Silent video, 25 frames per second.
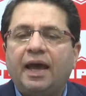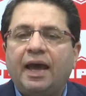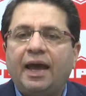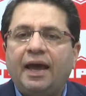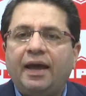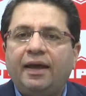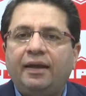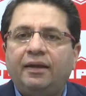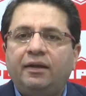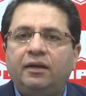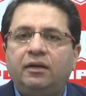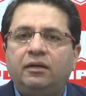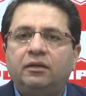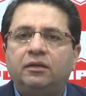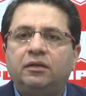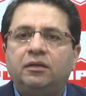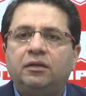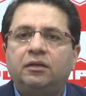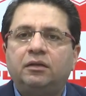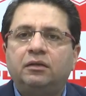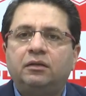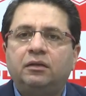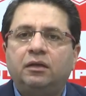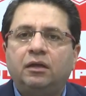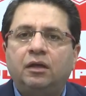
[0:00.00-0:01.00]
and
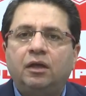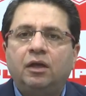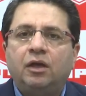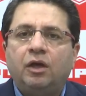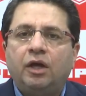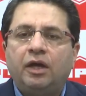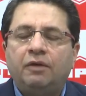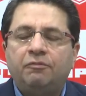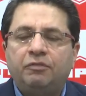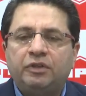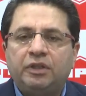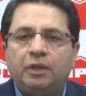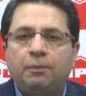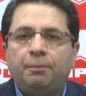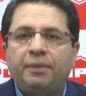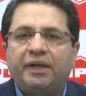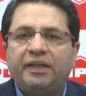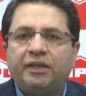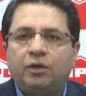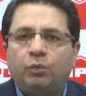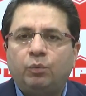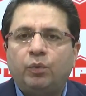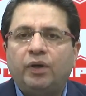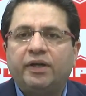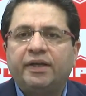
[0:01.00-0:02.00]
with a
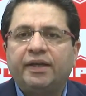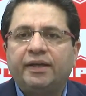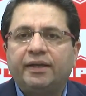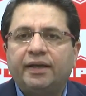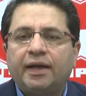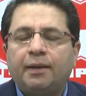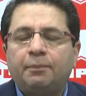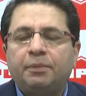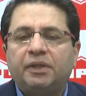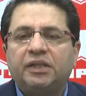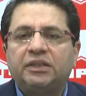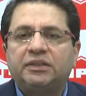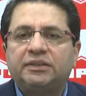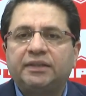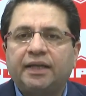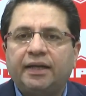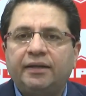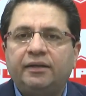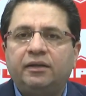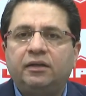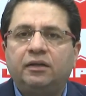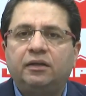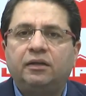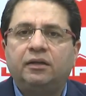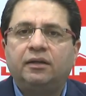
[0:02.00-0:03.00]
better working capital
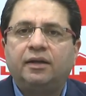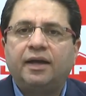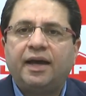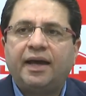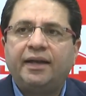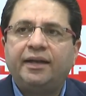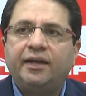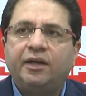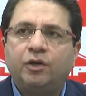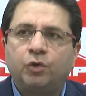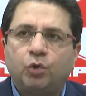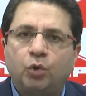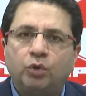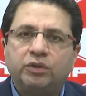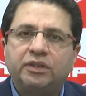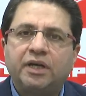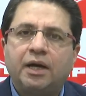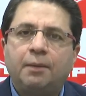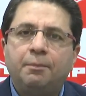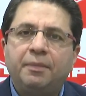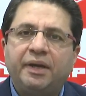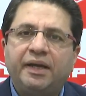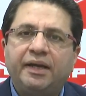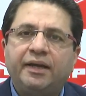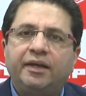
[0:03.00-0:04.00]
cycle and a growth
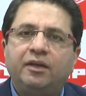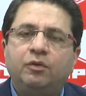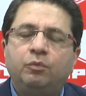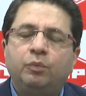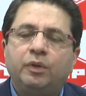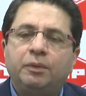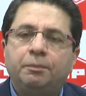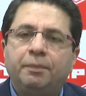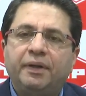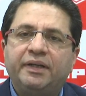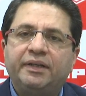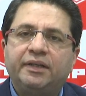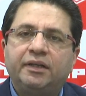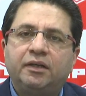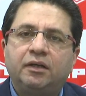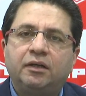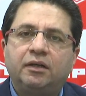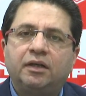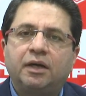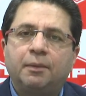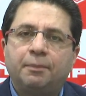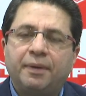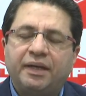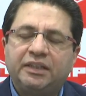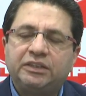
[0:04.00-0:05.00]
coming in with
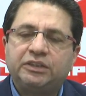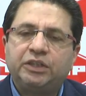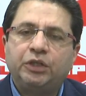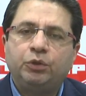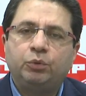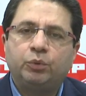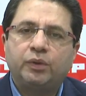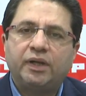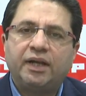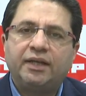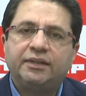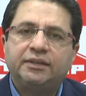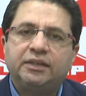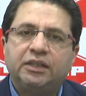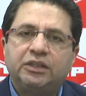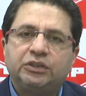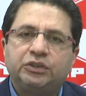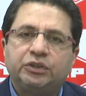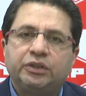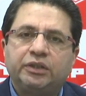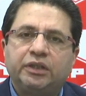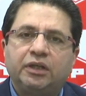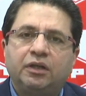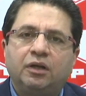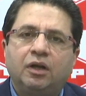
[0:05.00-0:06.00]
better capacity
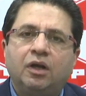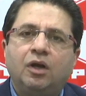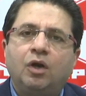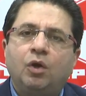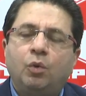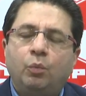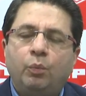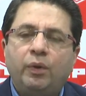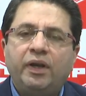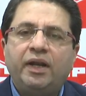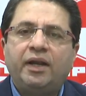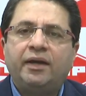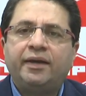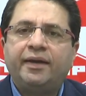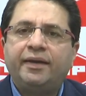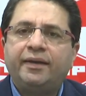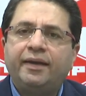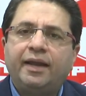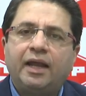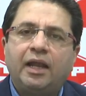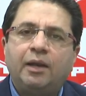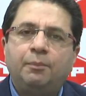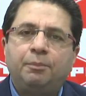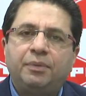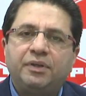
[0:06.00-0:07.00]
utilization will
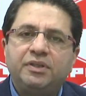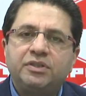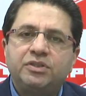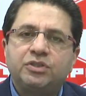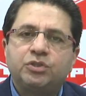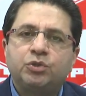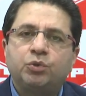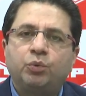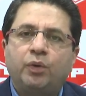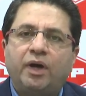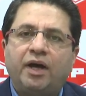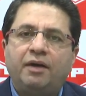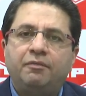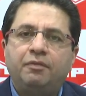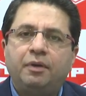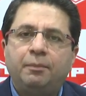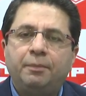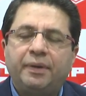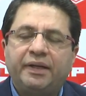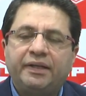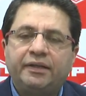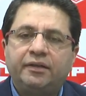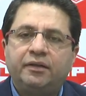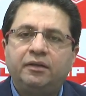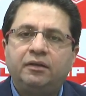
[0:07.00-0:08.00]
again help us to have
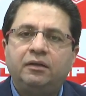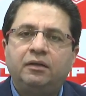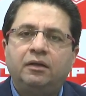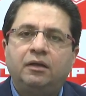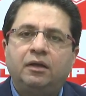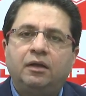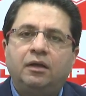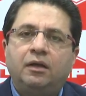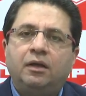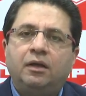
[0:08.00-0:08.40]
a better